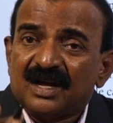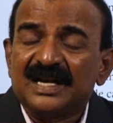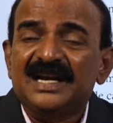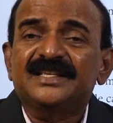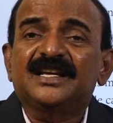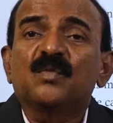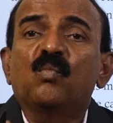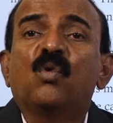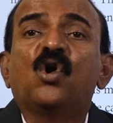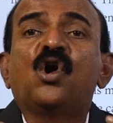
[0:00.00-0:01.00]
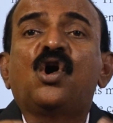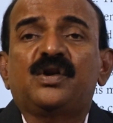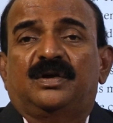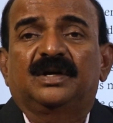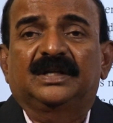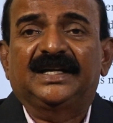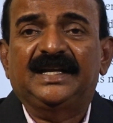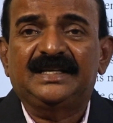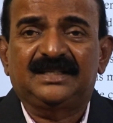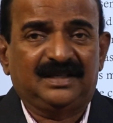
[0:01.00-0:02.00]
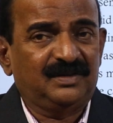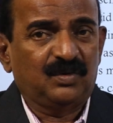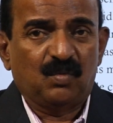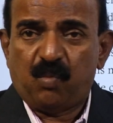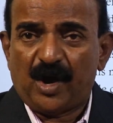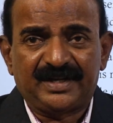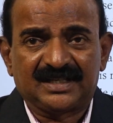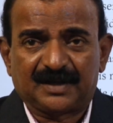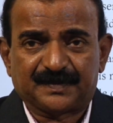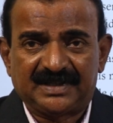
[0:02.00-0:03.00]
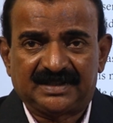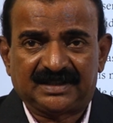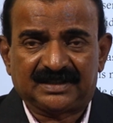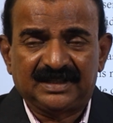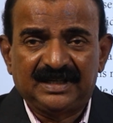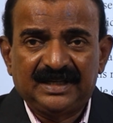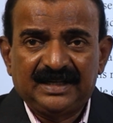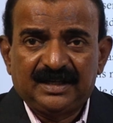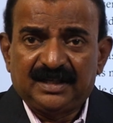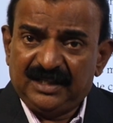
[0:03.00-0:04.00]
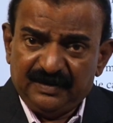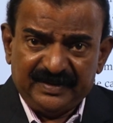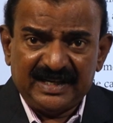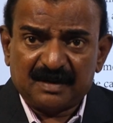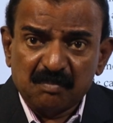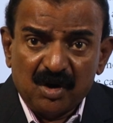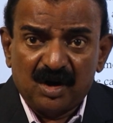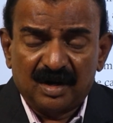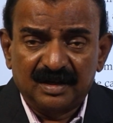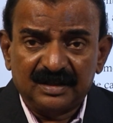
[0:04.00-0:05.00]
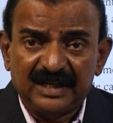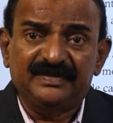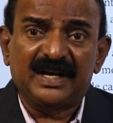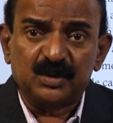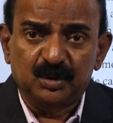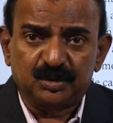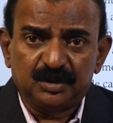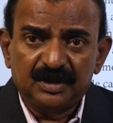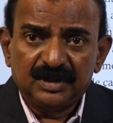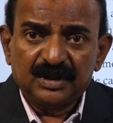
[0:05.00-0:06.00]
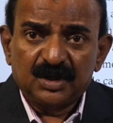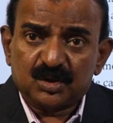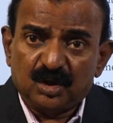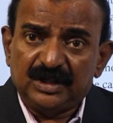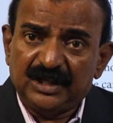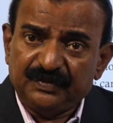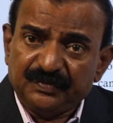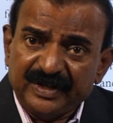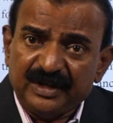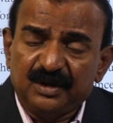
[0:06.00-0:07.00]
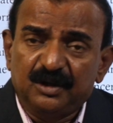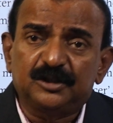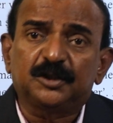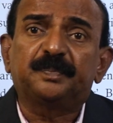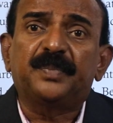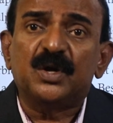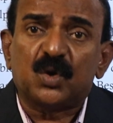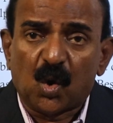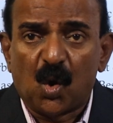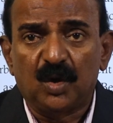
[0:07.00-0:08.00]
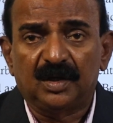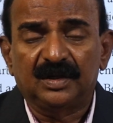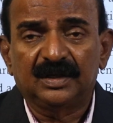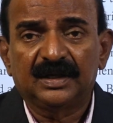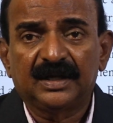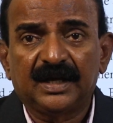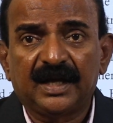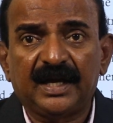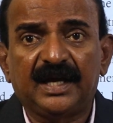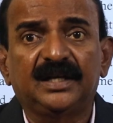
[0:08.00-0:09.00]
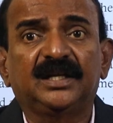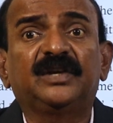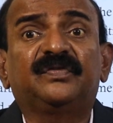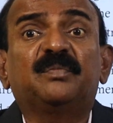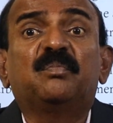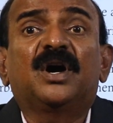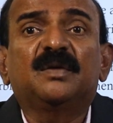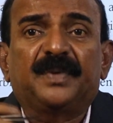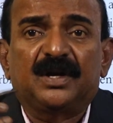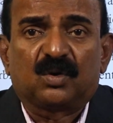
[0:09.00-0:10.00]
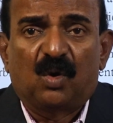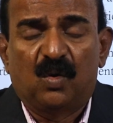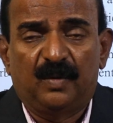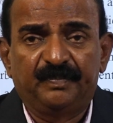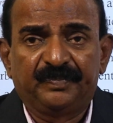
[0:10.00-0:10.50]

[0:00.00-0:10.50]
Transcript: releasing more, that is poisonous substances if they are burned, if they are used. So if we use petrol, and if we burn petrol,